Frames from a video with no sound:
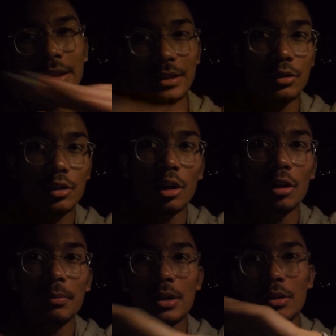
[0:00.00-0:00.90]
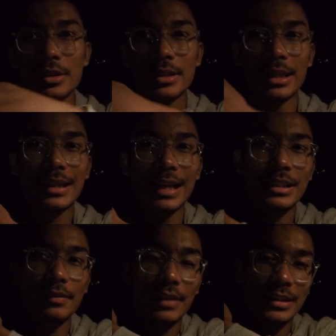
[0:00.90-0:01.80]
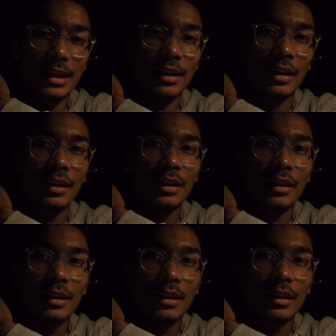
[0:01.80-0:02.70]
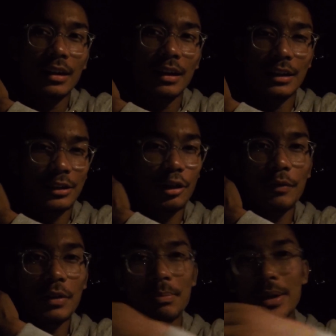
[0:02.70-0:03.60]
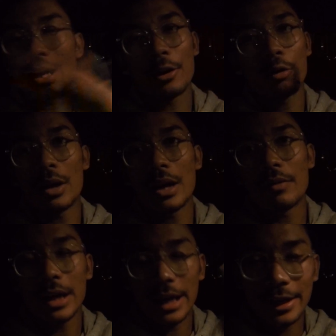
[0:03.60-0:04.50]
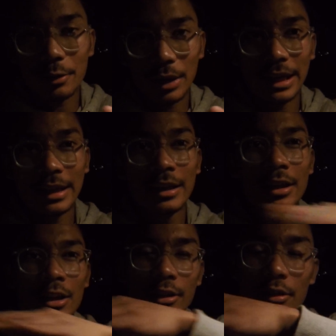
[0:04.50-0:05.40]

and just go because in case if there's like a traffic behind or whatever. Anyway, so